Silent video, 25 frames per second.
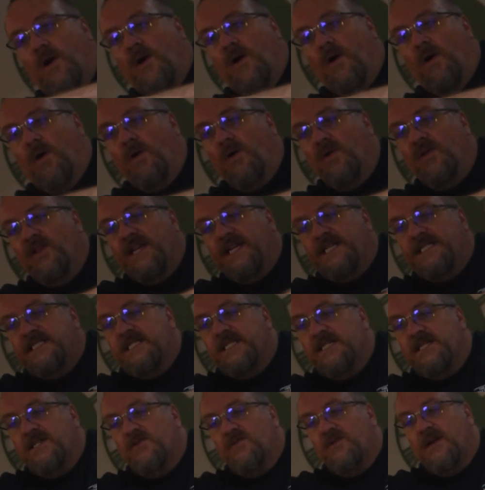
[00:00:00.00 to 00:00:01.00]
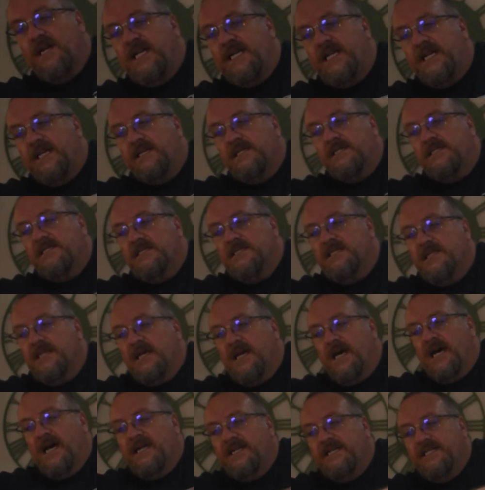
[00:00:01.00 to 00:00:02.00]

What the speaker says: All these ingredients are